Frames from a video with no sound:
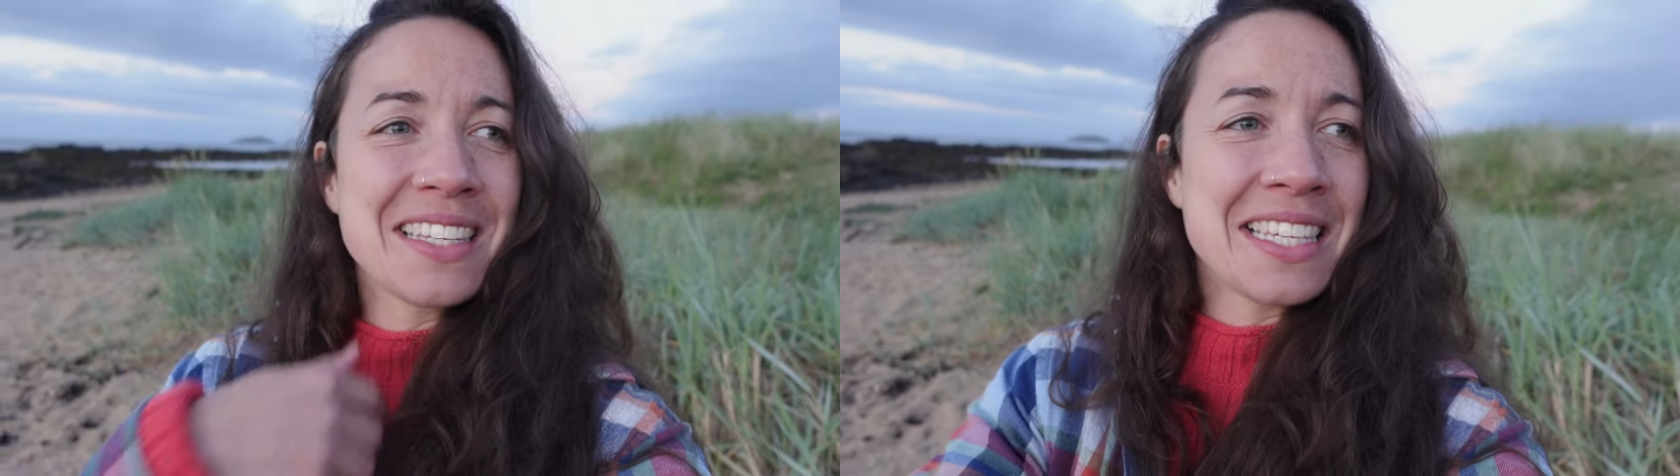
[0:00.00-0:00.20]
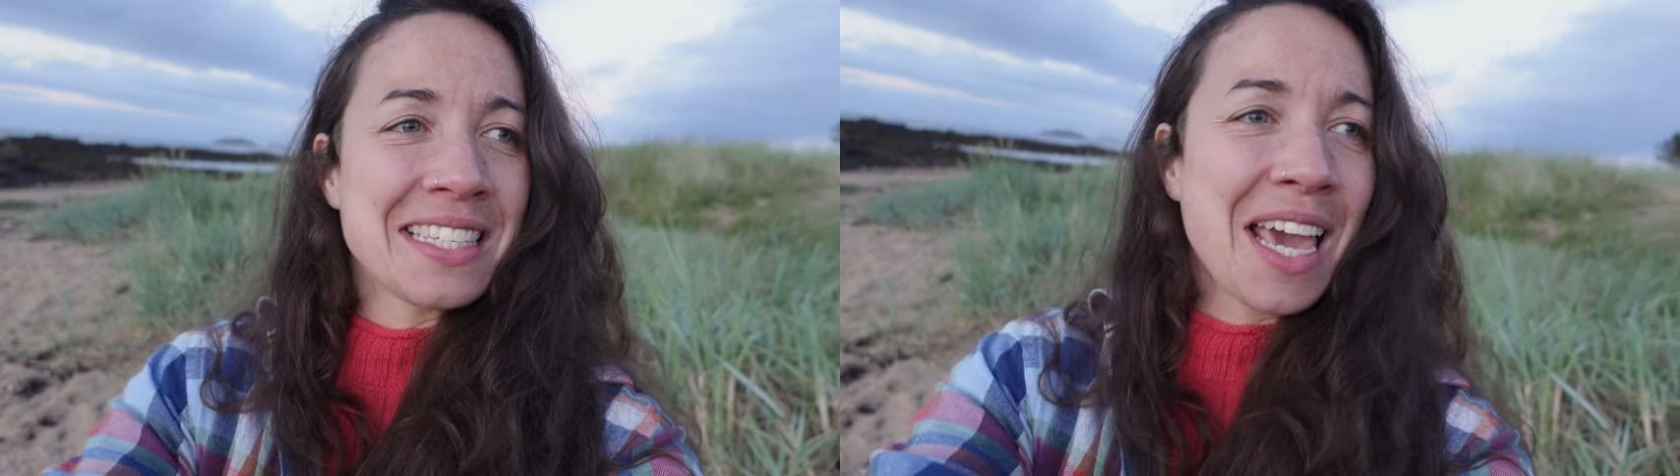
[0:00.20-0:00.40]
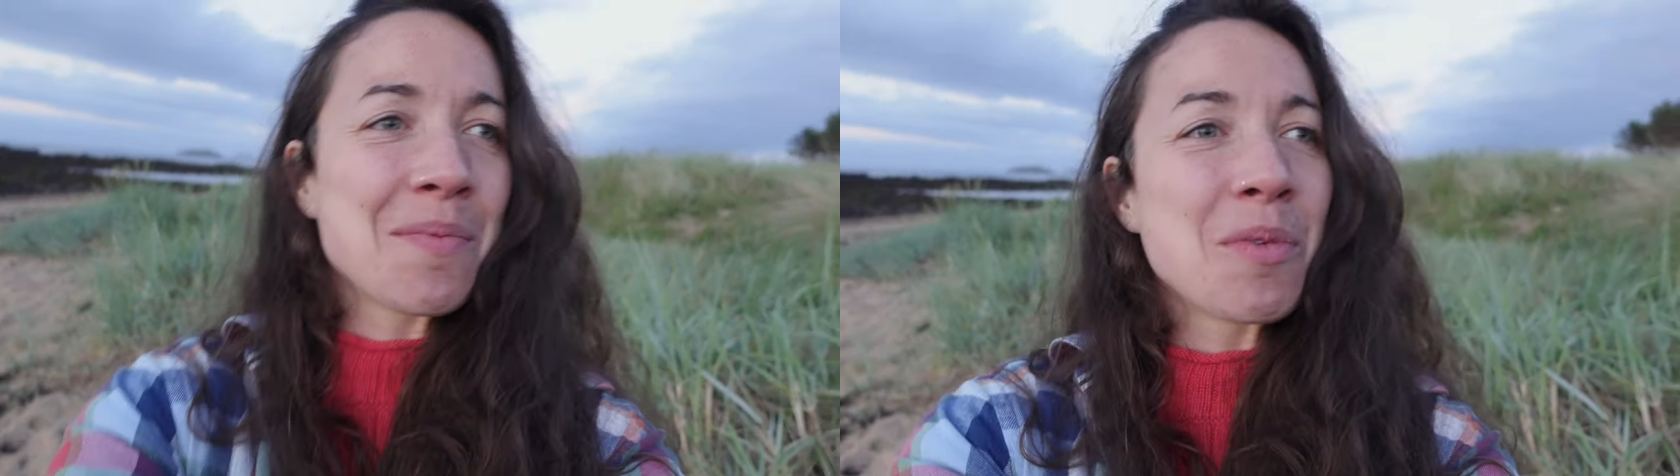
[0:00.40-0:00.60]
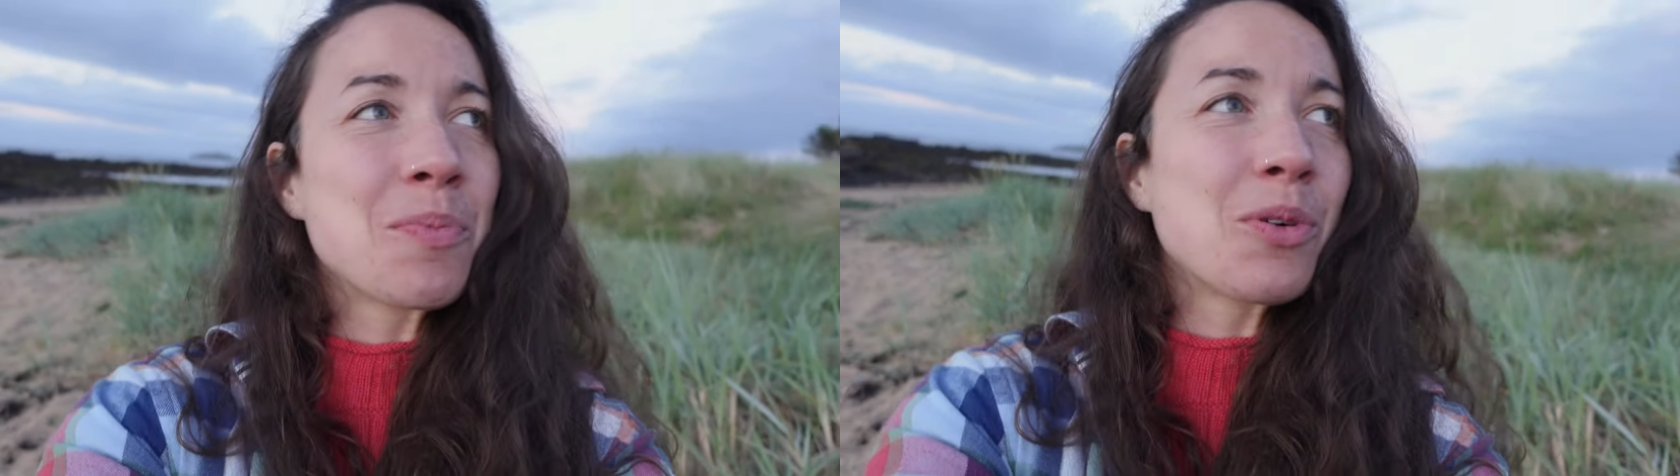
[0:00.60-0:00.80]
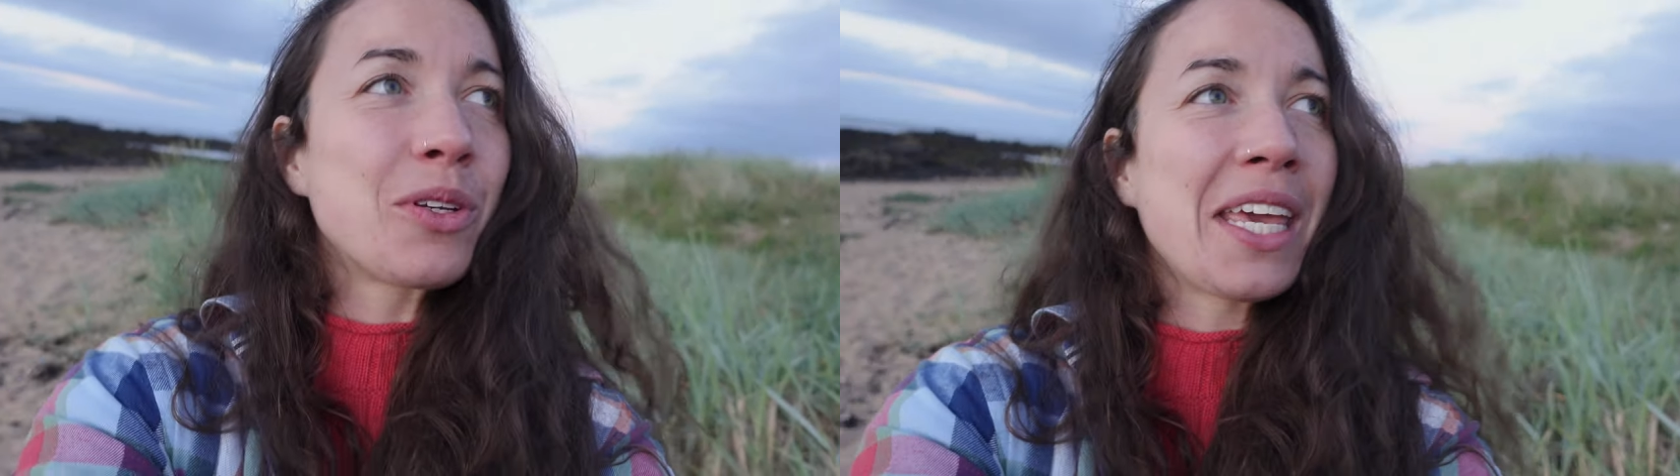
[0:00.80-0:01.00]
this camera
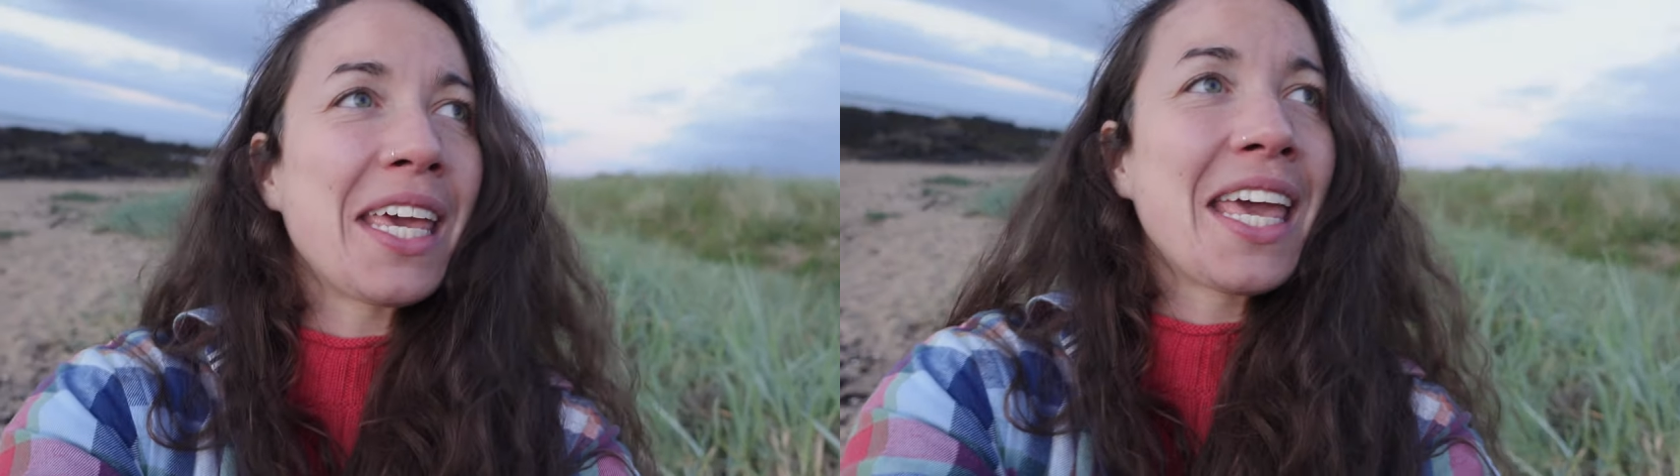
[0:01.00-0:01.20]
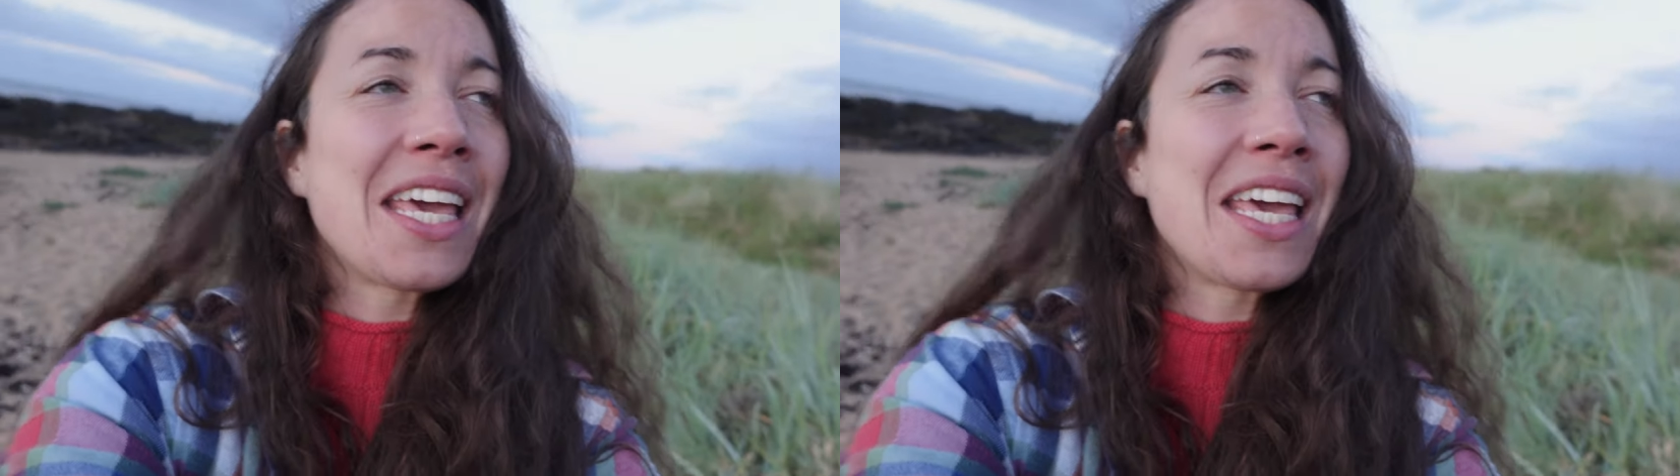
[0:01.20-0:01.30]
body